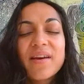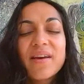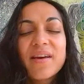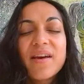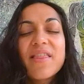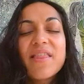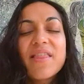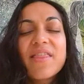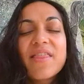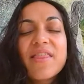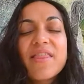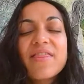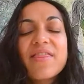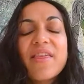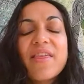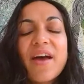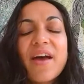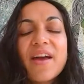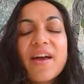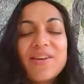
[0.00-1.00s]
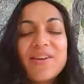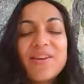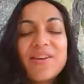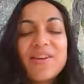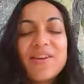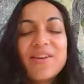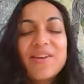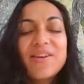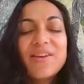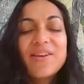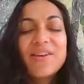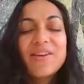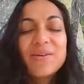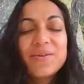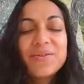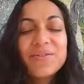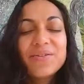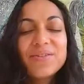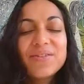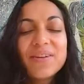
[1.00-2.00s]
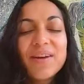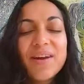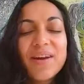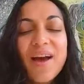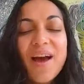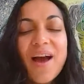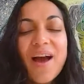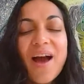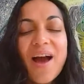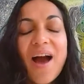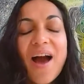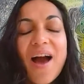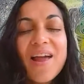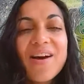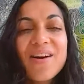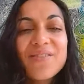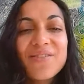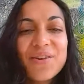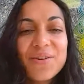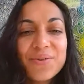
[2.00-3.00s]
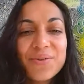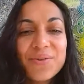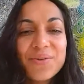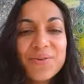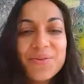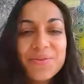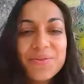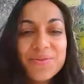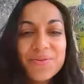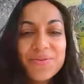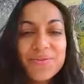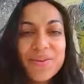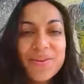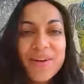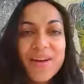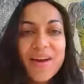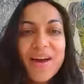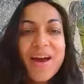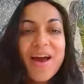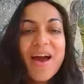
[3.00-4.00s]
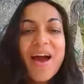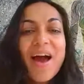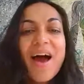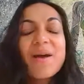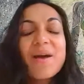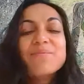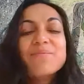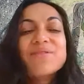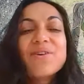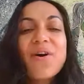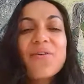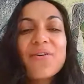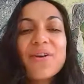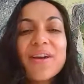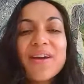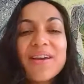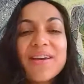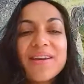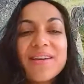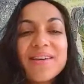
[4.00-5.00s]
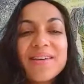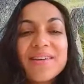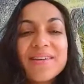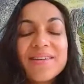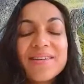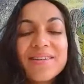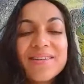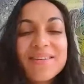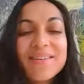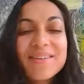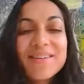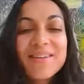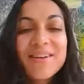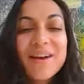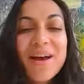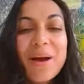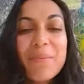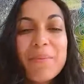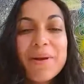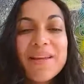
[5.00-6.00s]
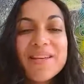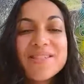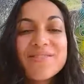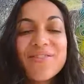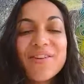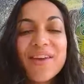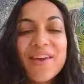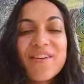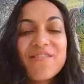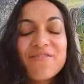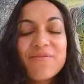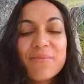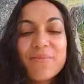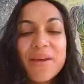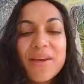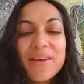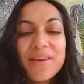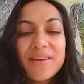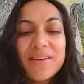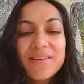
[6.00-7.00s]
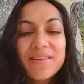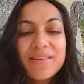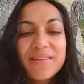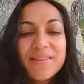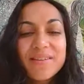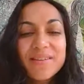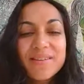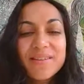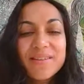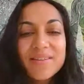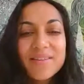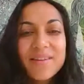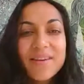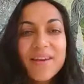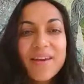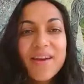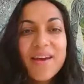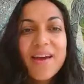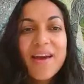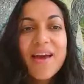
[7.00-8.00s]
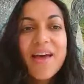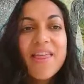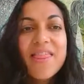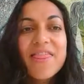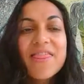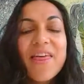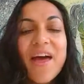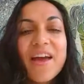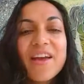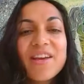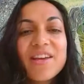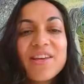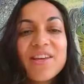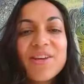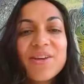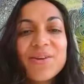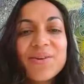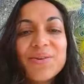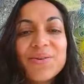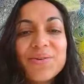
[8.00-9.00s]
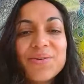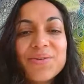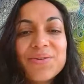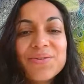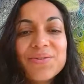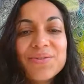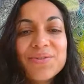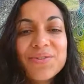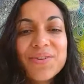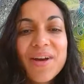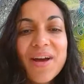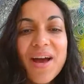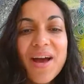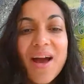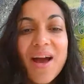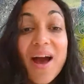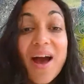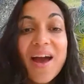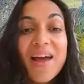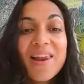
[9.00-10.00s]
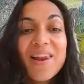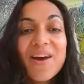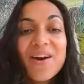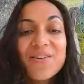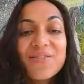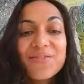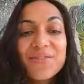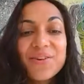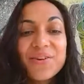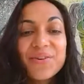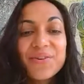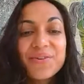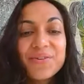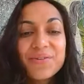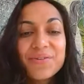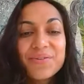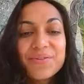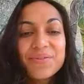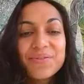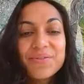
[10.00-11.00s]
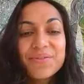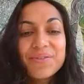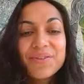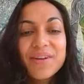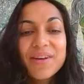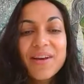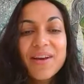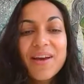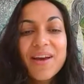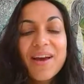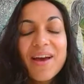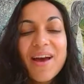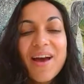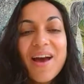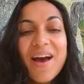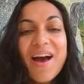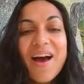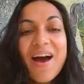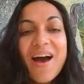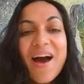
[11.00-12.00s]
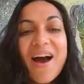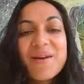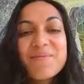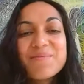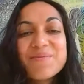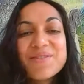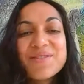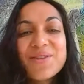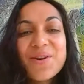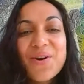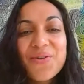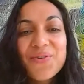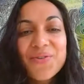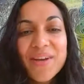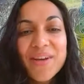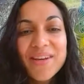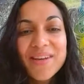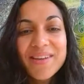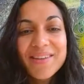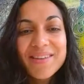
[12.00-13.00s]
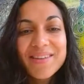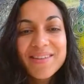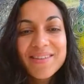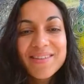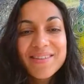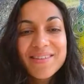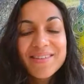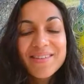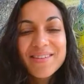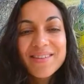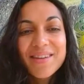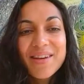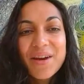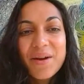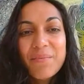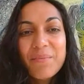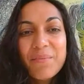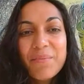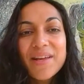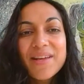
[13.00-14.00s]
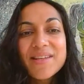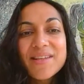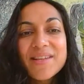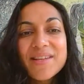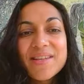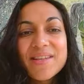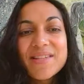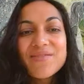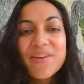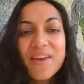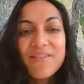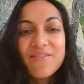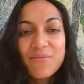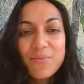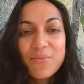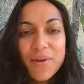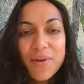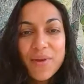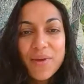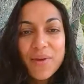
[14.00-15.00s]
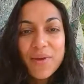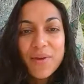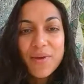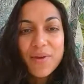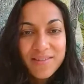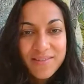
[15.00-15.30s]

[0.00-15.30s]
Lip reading: thank you, I love you. I'm sorry, please forgive me, thank you, I love you. I'm sorry, please forgive me,